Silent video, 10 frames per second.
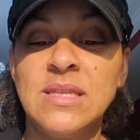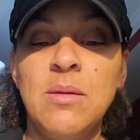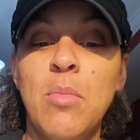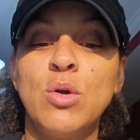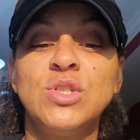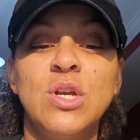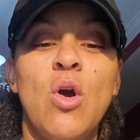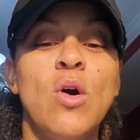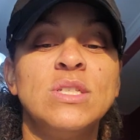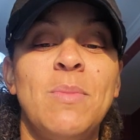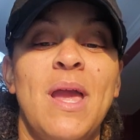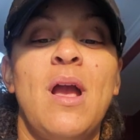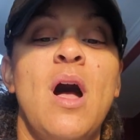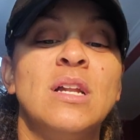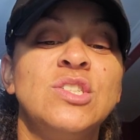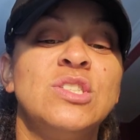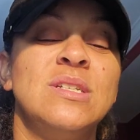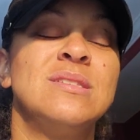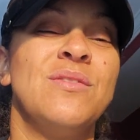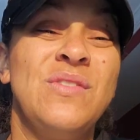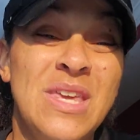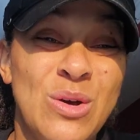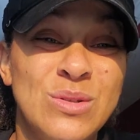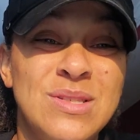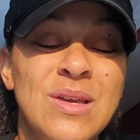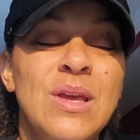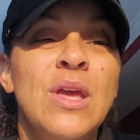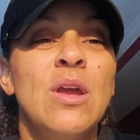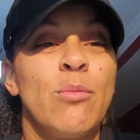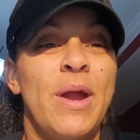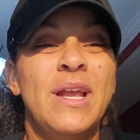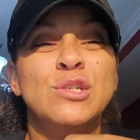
the emotion caused by consciousness of guilt, right?